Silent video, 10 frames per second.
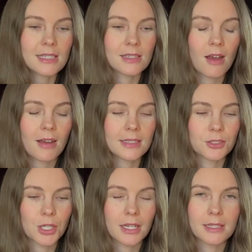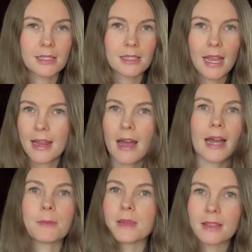is not just a
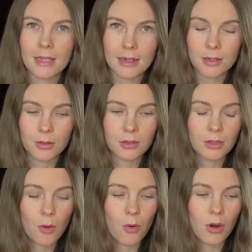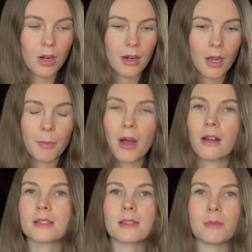hypothetical or a
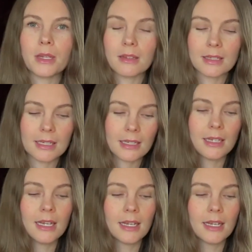possibility.